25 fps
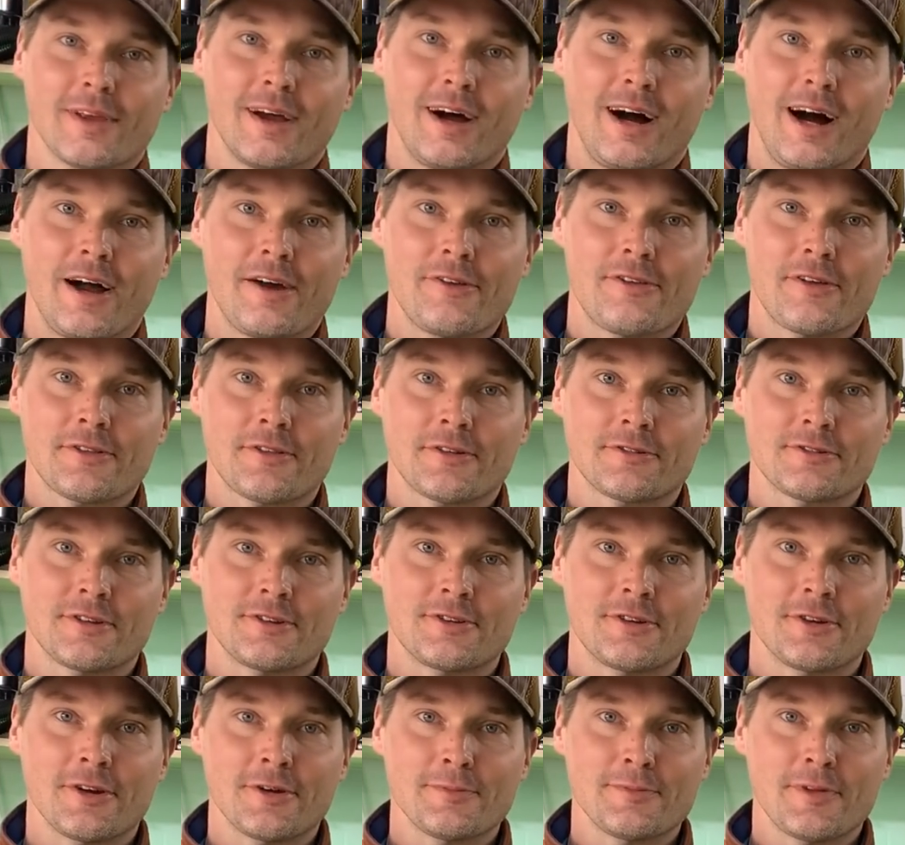I think there's a
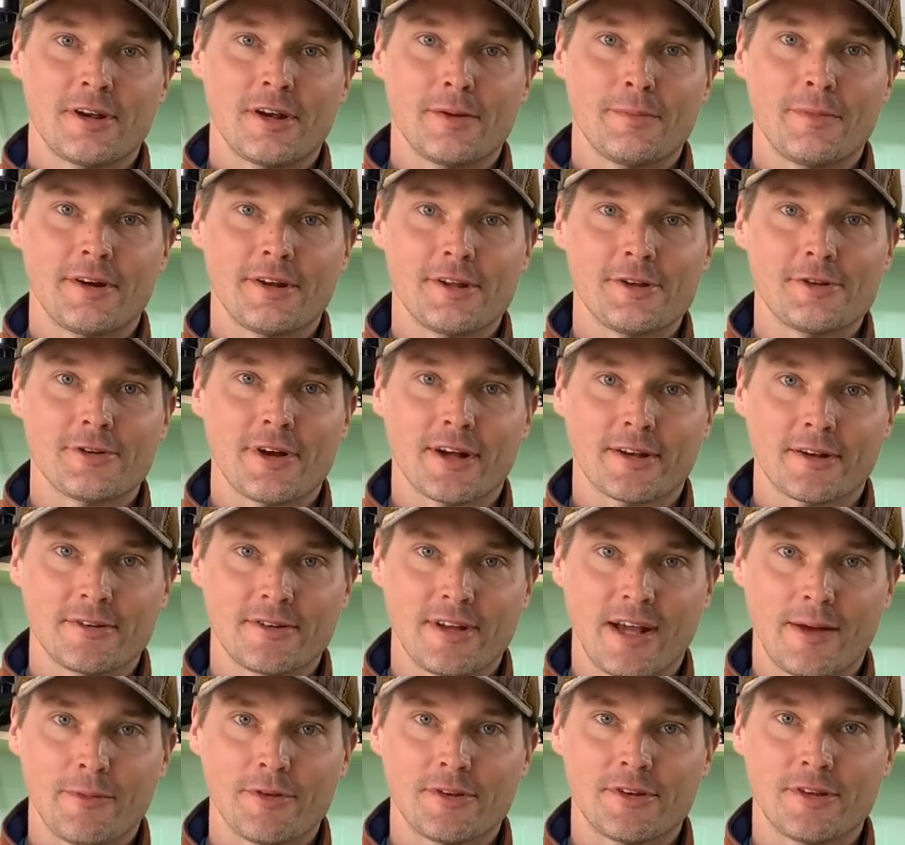term that our buddy Tractor
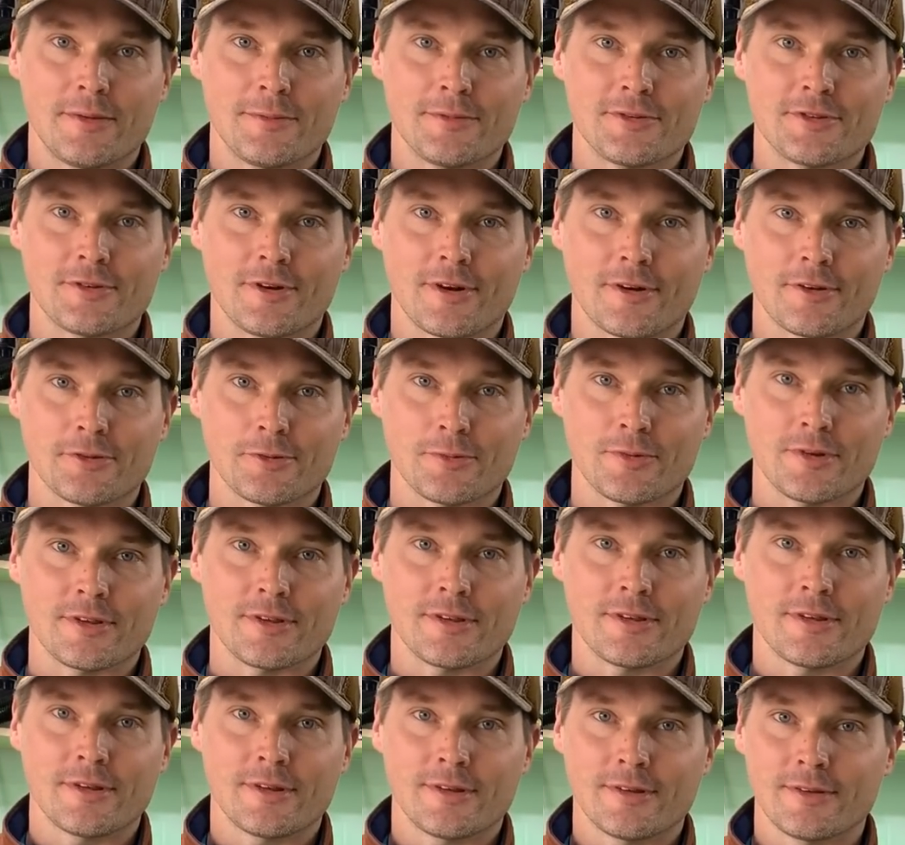Time with Tim struggles
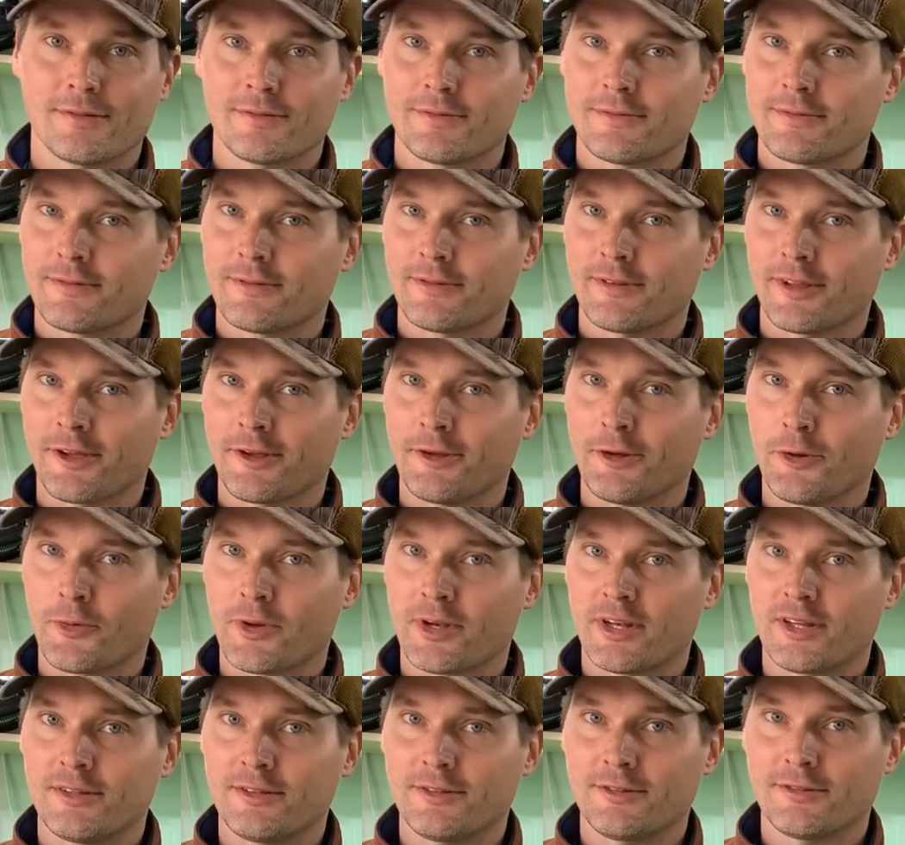with. Think you know what
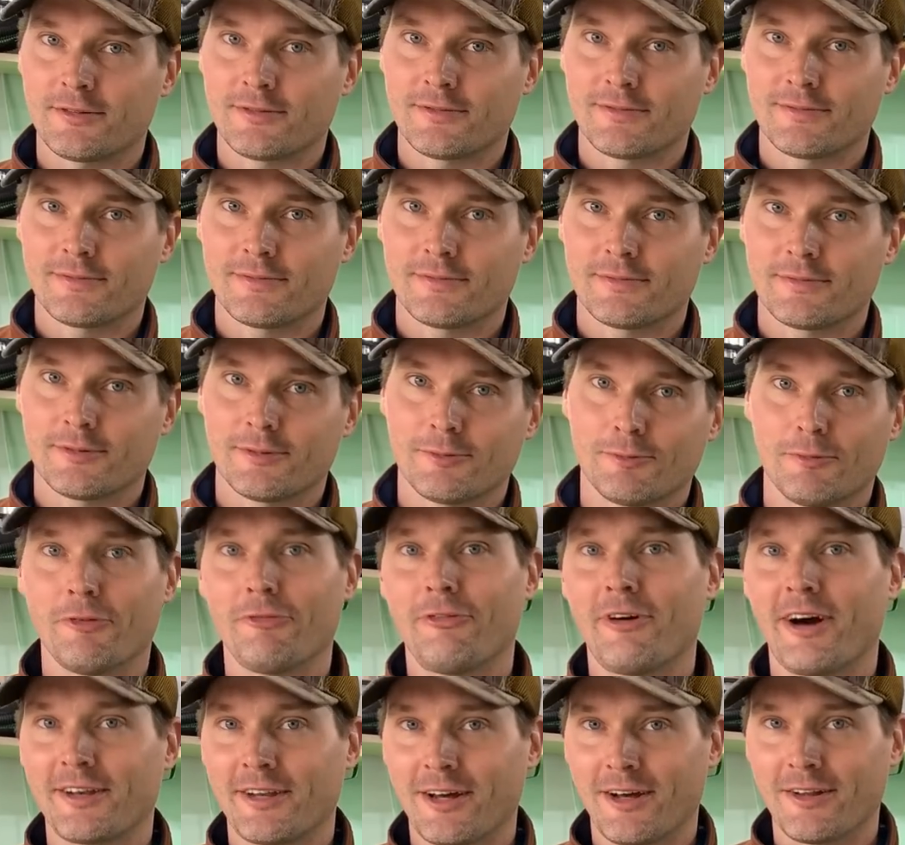it is? We'll
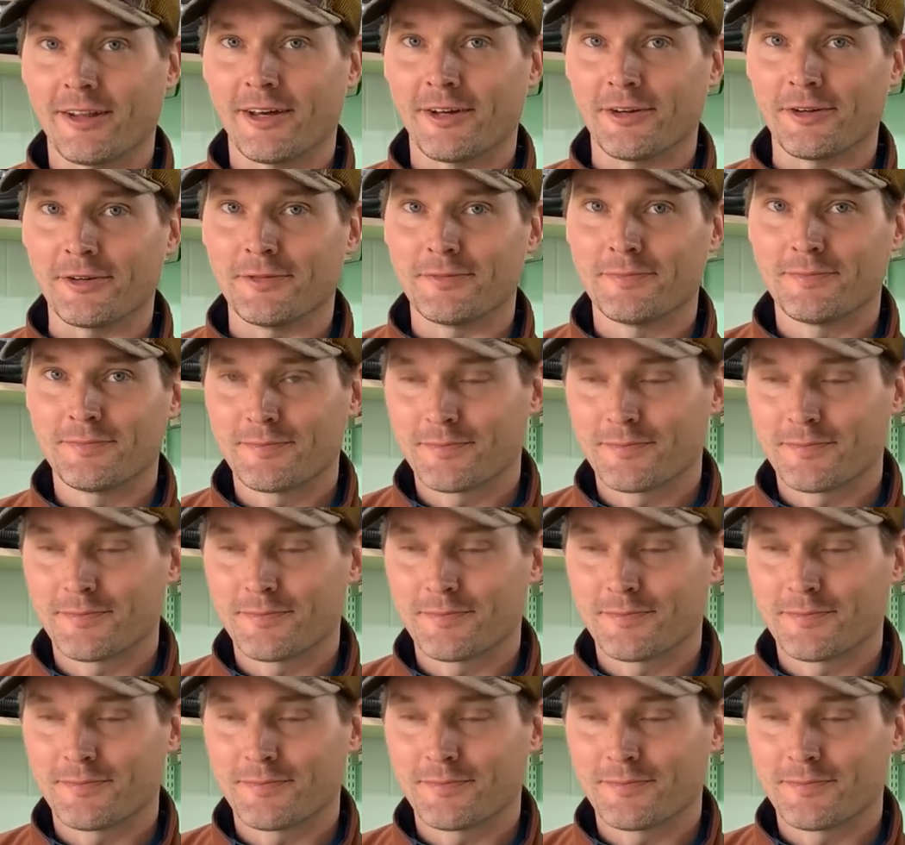find out later.